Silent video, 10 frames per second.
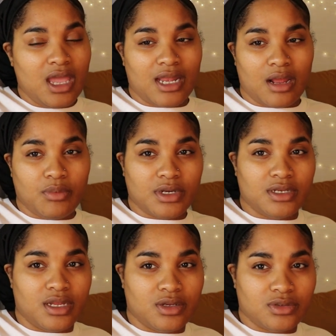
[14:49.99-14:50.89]
and I wear
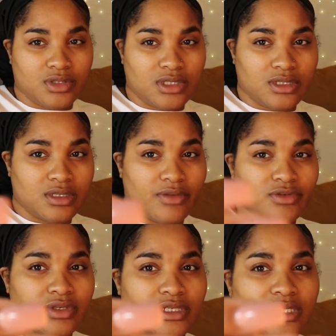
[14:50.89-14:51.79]
nails, as you can